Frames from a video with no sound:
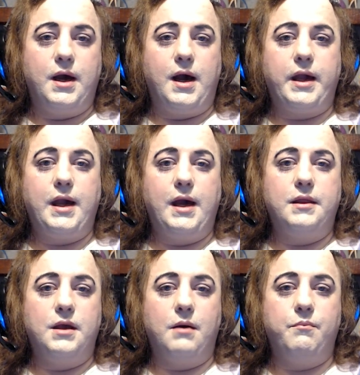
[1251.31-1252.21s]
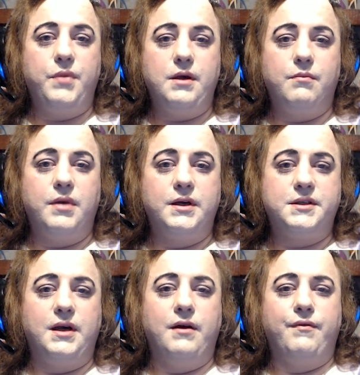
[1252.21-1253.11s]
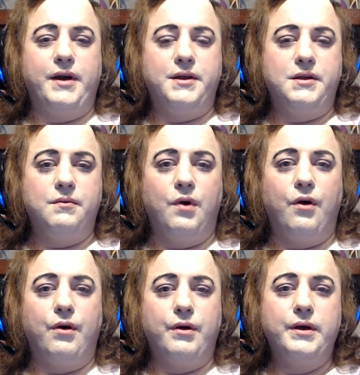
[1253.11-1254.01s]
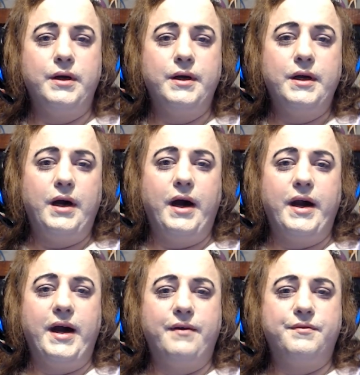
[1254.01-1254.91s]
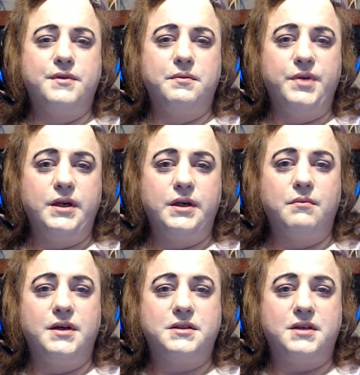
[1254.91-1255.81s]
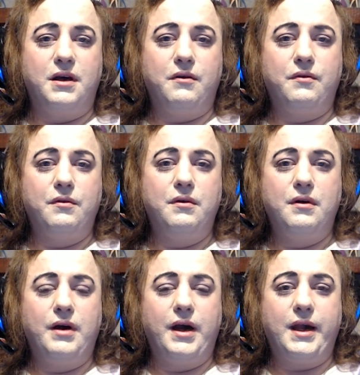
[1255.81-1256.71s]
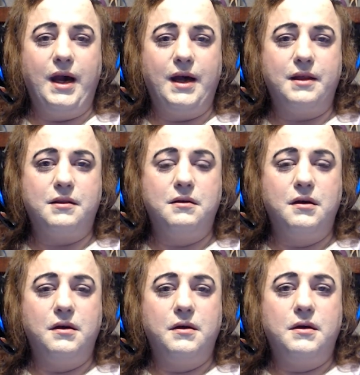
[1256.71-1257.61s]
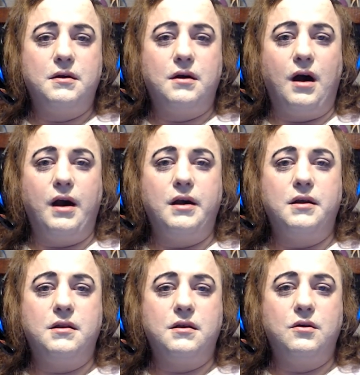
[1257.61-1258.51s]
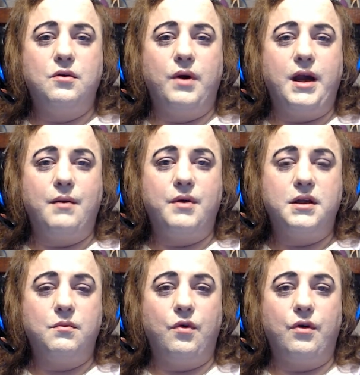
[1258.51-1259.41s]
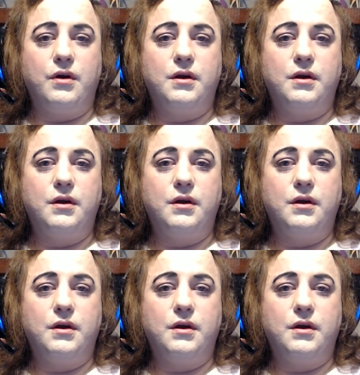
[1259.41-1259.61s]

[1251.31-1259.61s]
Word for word: I can't not be myself anymore. I have to be myself. I can't hide who I am anymore.